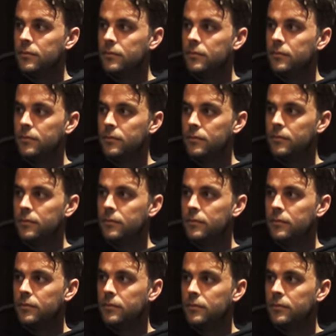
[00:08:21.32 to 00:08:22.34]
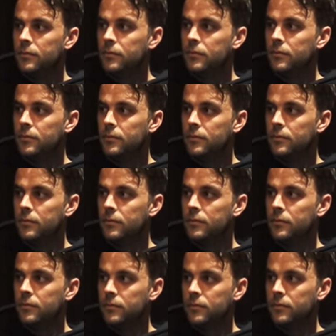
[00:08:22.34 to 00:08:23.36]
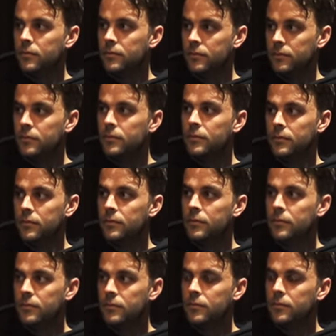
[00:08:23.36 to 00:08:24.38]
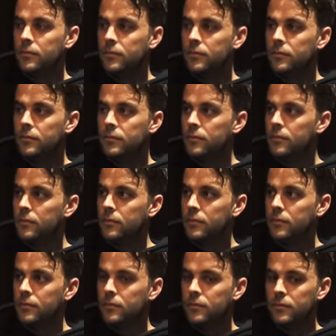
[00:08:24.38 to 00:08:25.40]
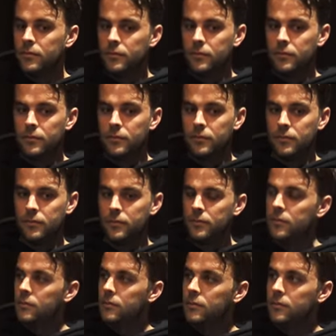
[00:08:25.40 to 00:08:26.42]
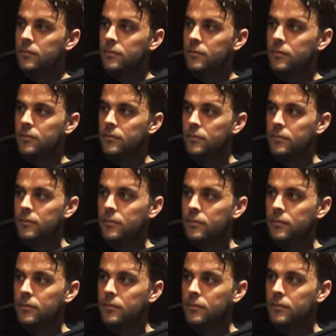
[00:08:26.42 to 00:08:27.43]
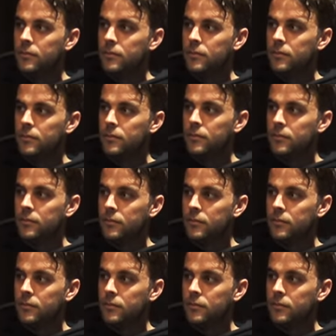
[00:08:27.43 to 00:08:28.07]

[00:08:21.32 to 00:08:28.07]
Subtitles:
(not speaking)